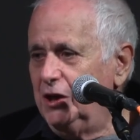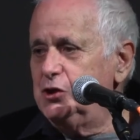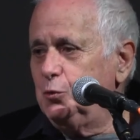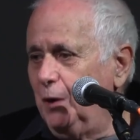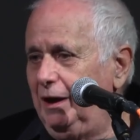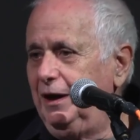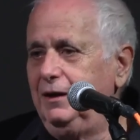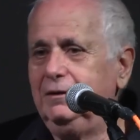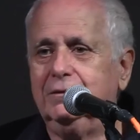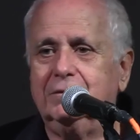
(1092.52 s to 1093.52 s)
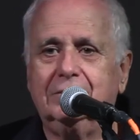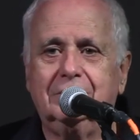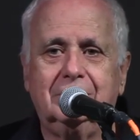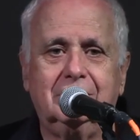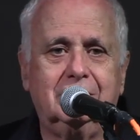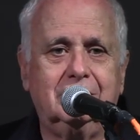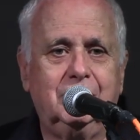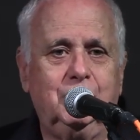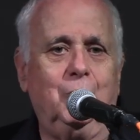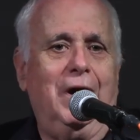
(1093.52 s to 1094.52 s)
is willing
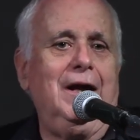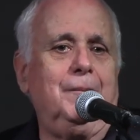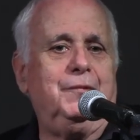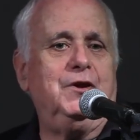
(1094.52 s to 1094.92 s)
to help